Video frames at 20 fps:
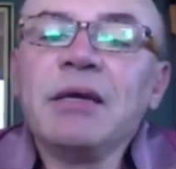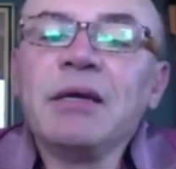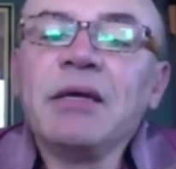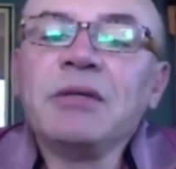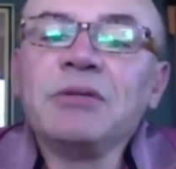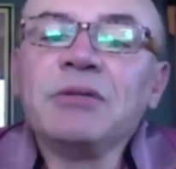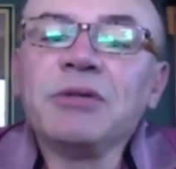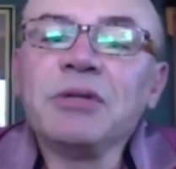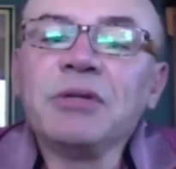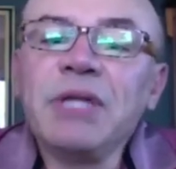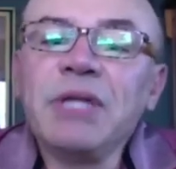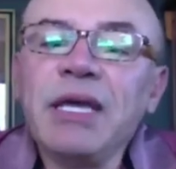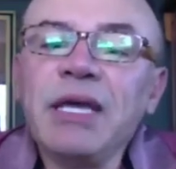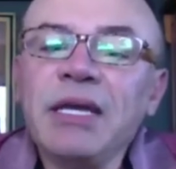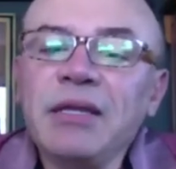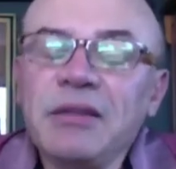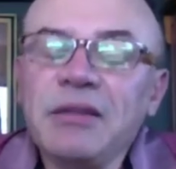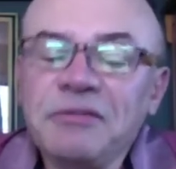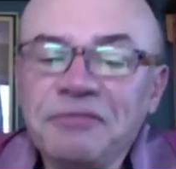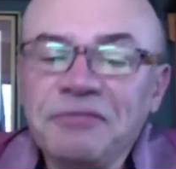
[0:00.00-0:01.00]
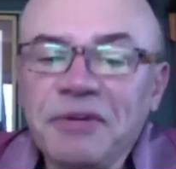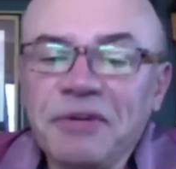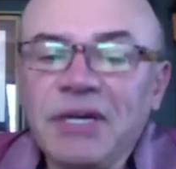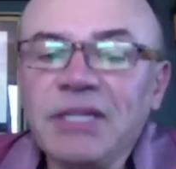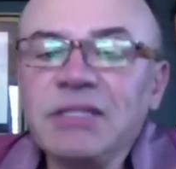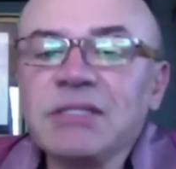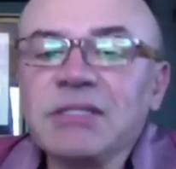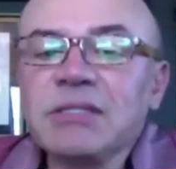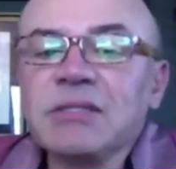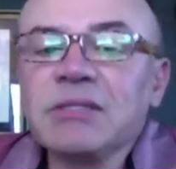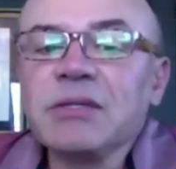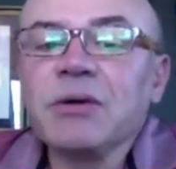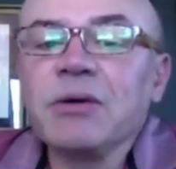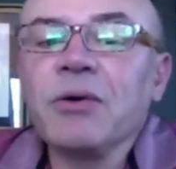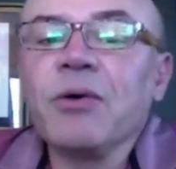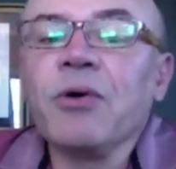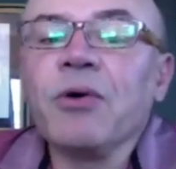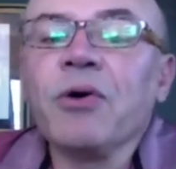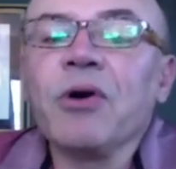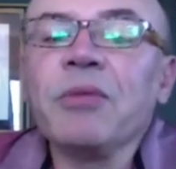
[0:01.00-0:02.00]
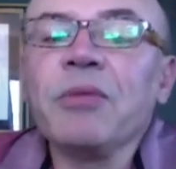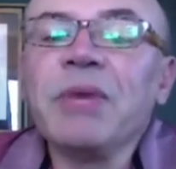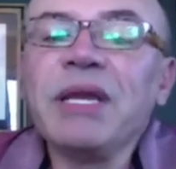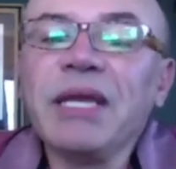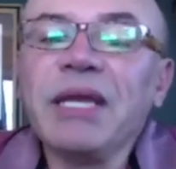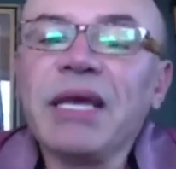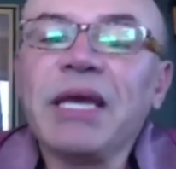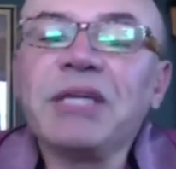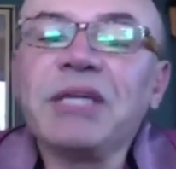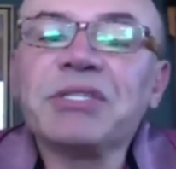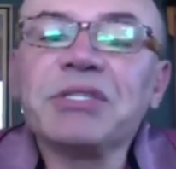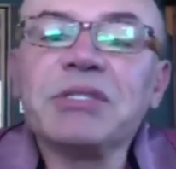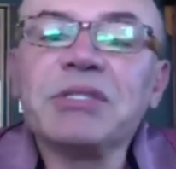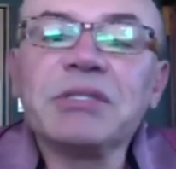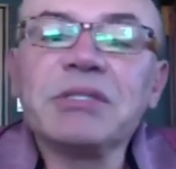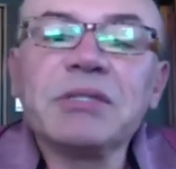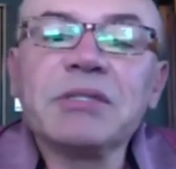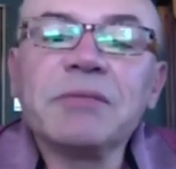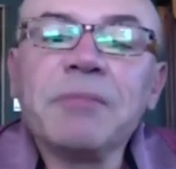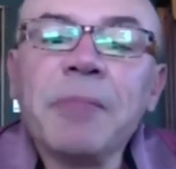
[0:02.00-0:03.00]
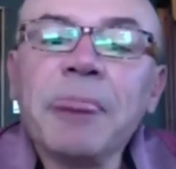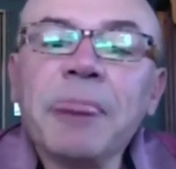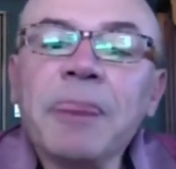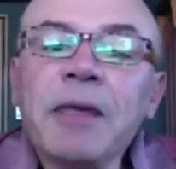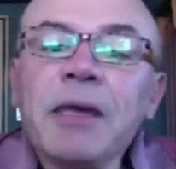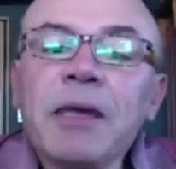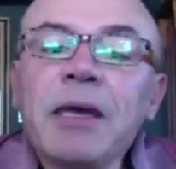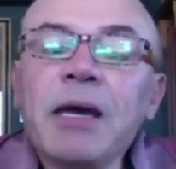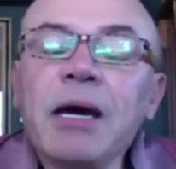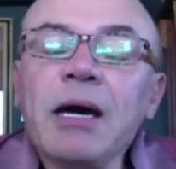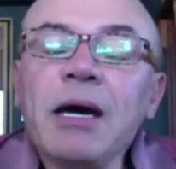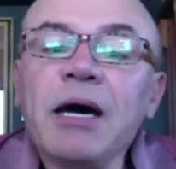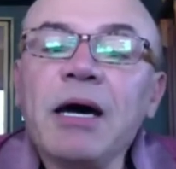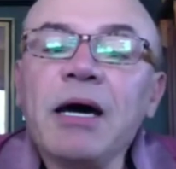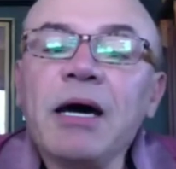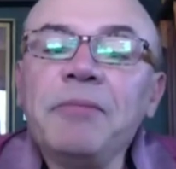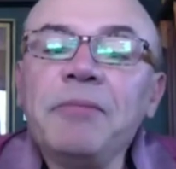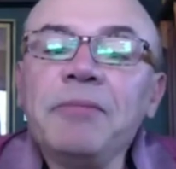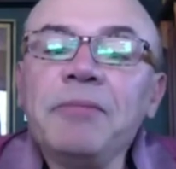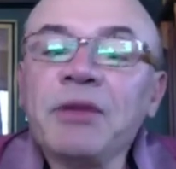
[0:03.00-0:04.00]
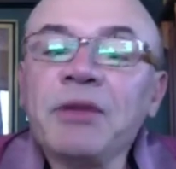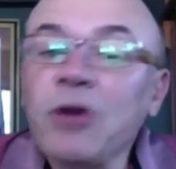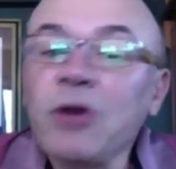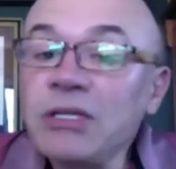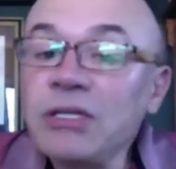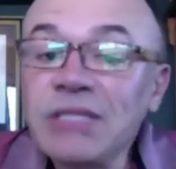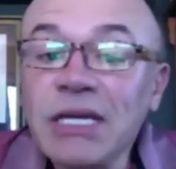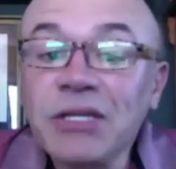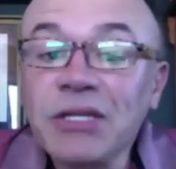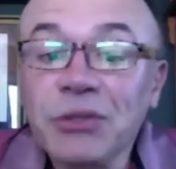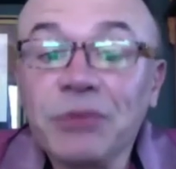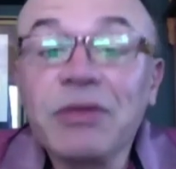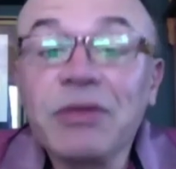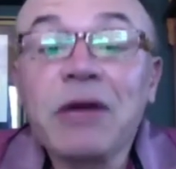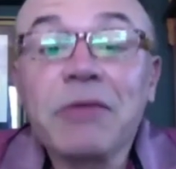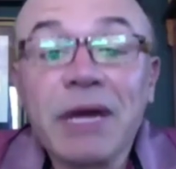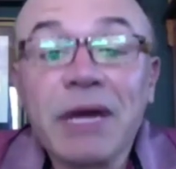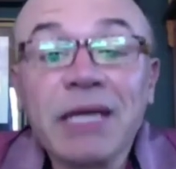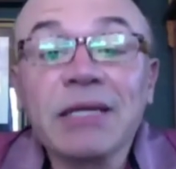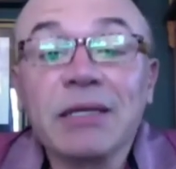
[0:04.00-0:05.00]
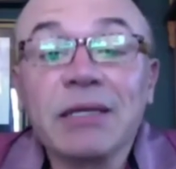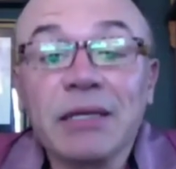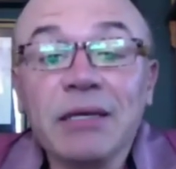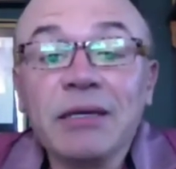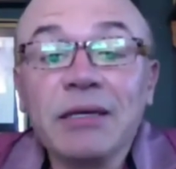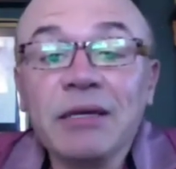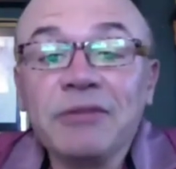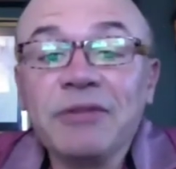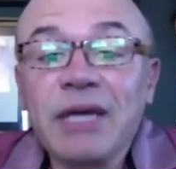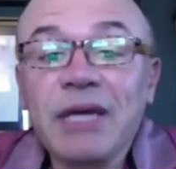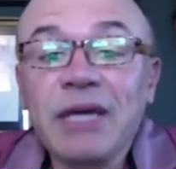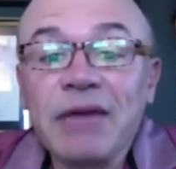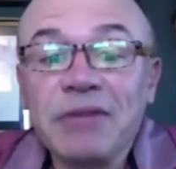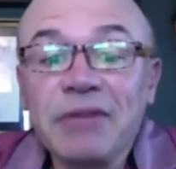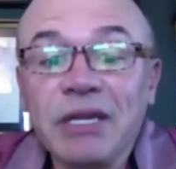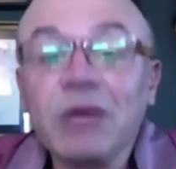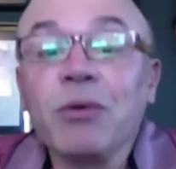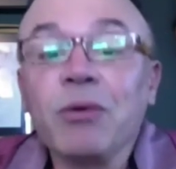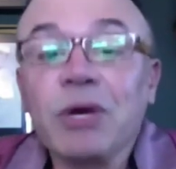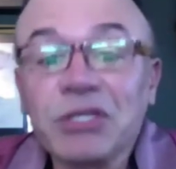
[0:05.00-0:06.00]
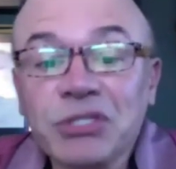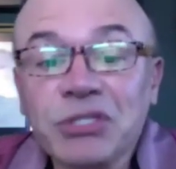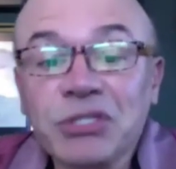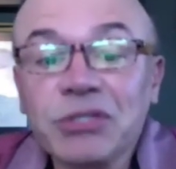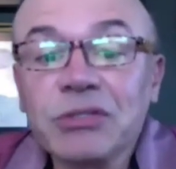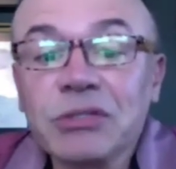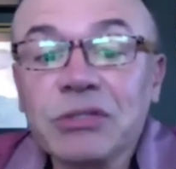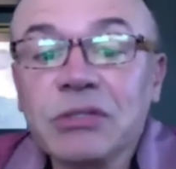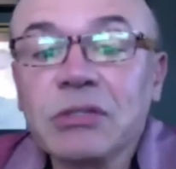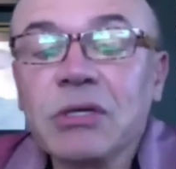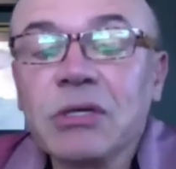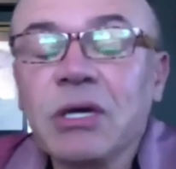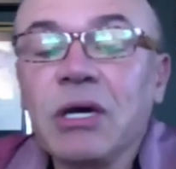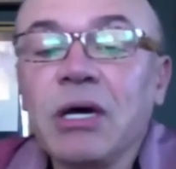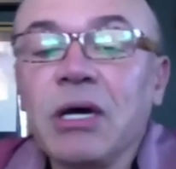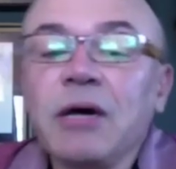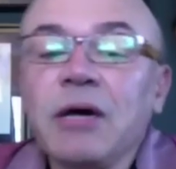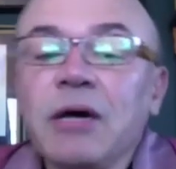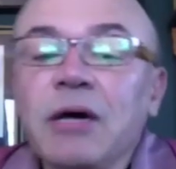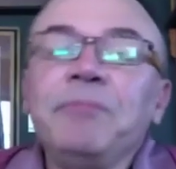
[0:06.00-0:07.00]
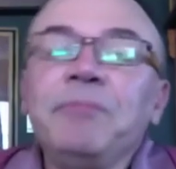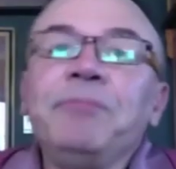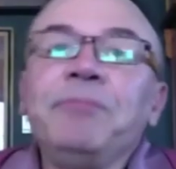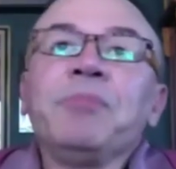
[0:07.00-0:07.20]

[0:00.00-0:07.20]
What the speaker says: donate either funds or medications, contact you directly if they have any questions. And